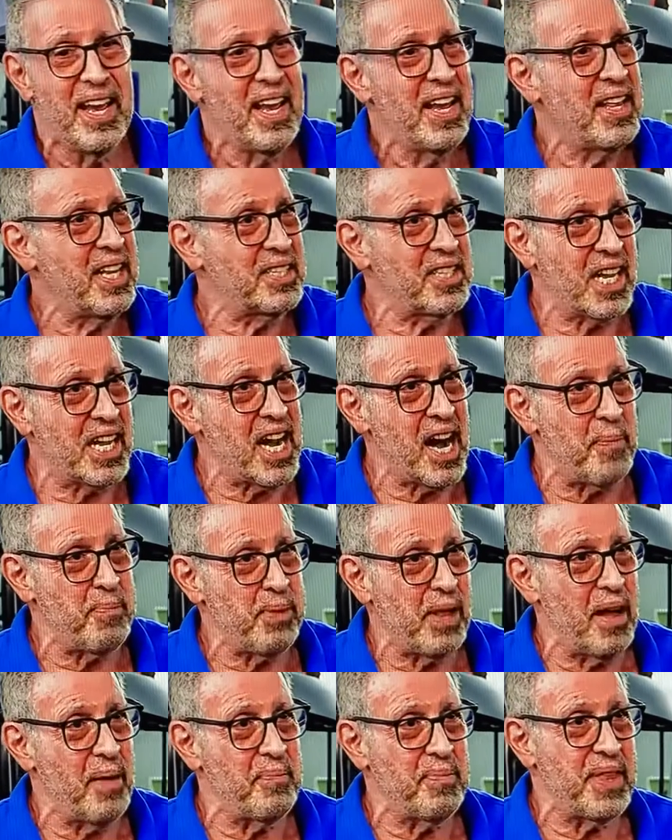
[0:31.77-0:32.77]
There's a couple
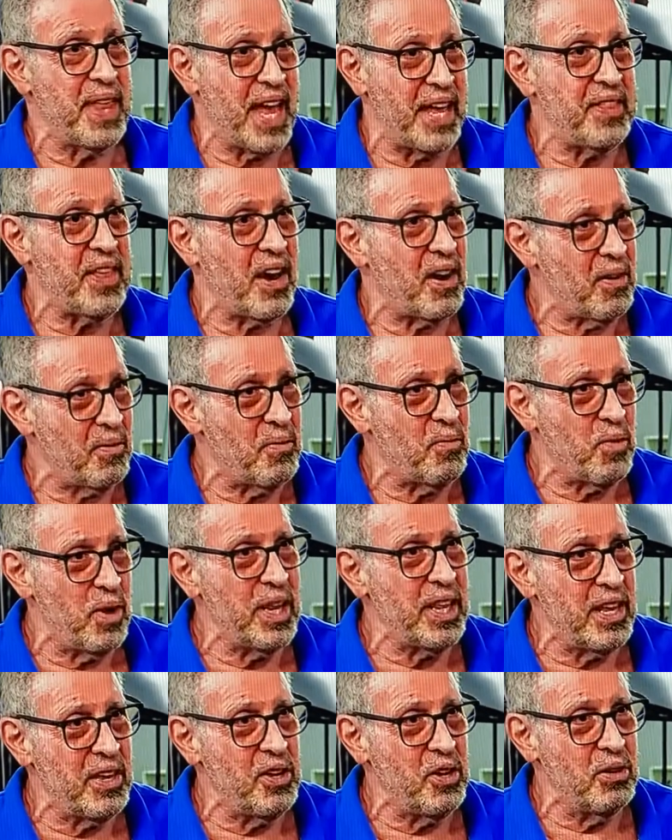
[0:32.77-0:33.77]
of them that are
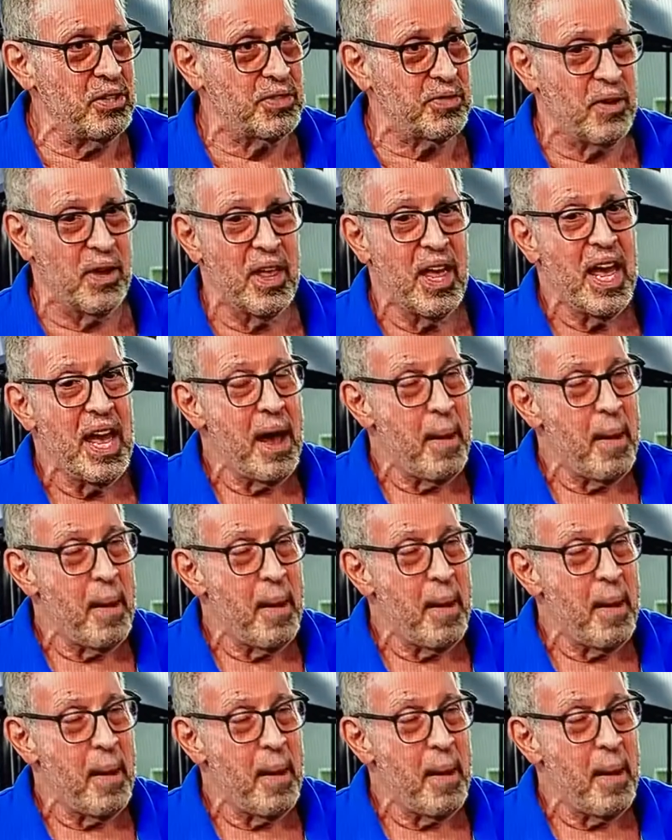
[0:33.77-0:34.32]
really useful.